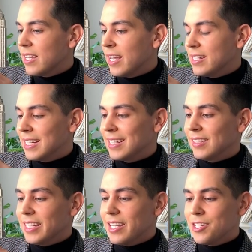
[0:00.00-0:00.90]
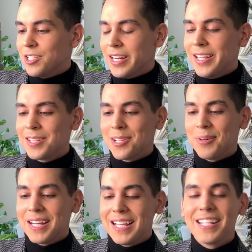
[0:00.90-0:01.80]
and Italy underneath. So
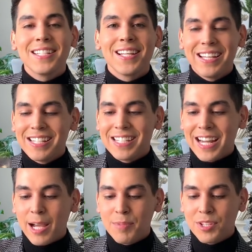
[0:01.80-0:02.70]
it is stamped.